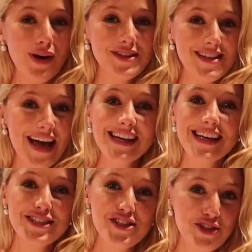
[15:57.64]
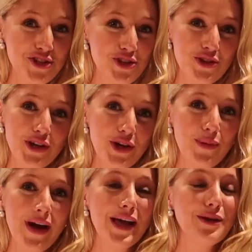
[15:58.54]
Whilst that is stewing
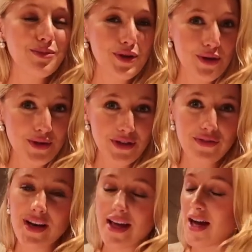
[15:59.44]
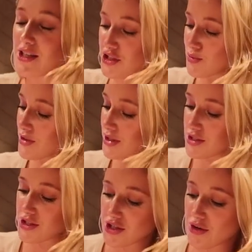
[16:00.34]
away beautifully, I just wanted
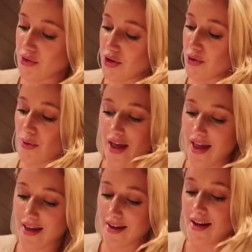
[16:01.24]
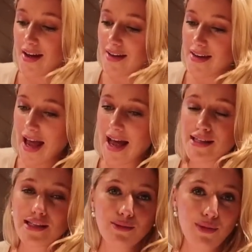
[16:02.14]
to show you a
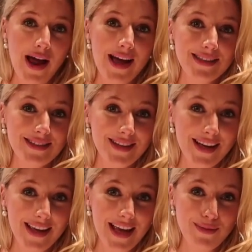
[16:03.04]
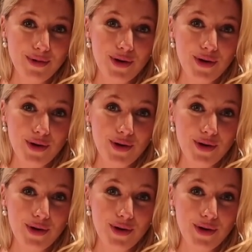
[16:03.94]
candle brand that I came